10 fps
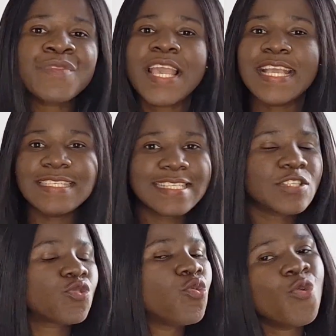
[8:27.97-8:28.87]
is the
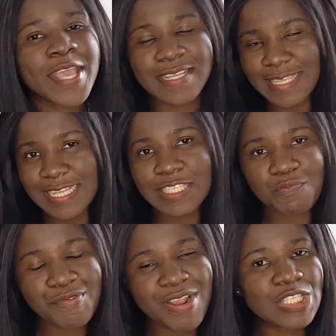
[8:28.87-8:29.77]
2 years
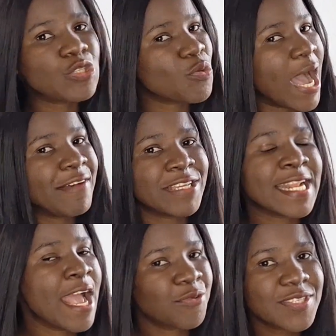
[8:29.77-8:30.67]
experience you have in
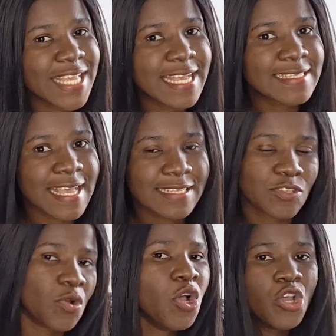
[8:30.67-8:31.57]
healthcare sector.
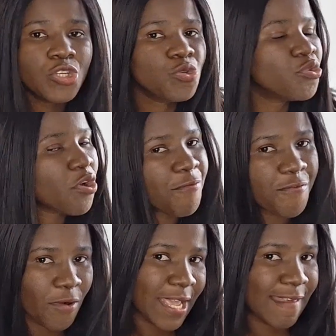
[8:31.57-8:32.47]
Do not
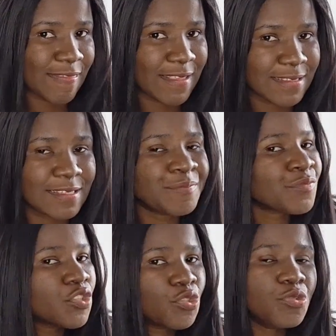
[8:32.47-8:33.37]
forget this.
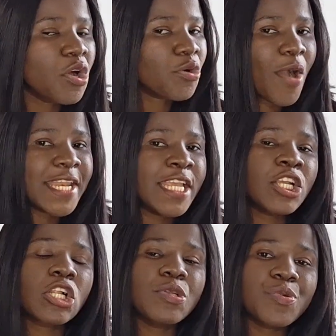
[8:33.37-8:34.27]
Do not go and
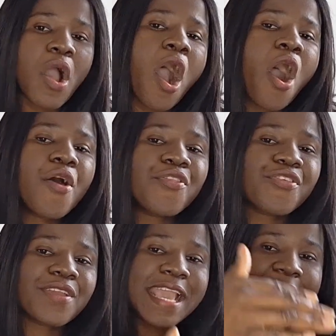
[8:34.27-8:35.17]
include all the
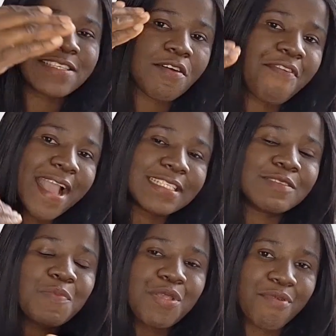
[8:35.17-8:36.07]
years of
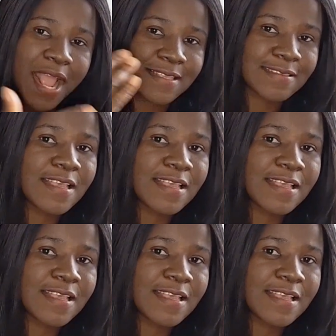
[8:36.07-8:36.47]
experience